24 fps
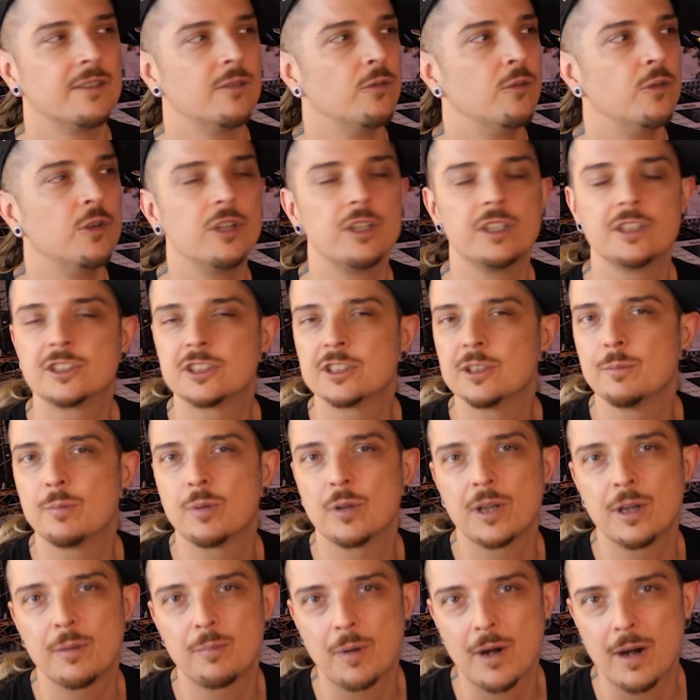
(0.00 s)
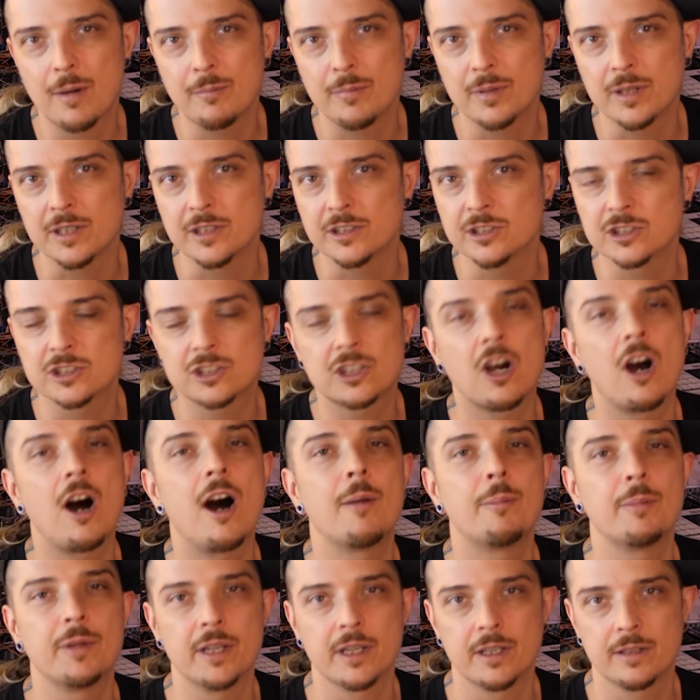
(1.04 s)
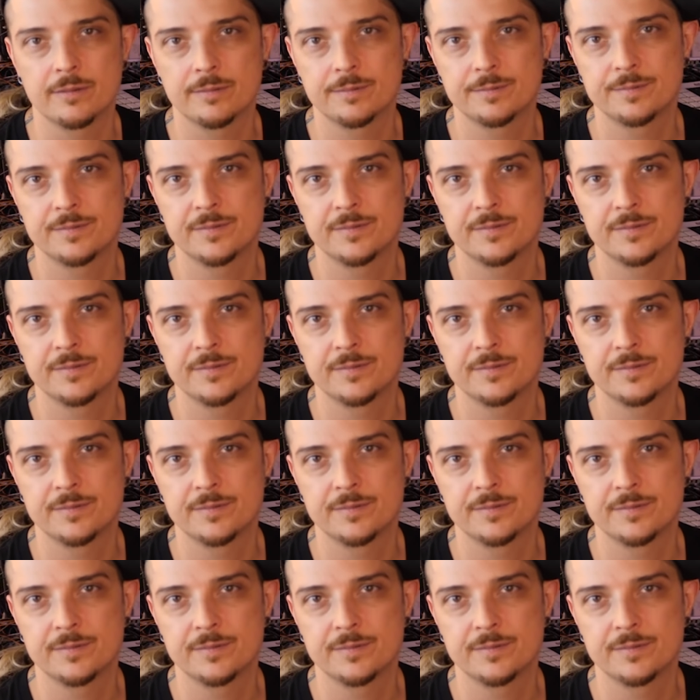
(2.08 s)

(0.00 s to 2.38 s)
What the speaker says: really simple hip hop beat and just copy it.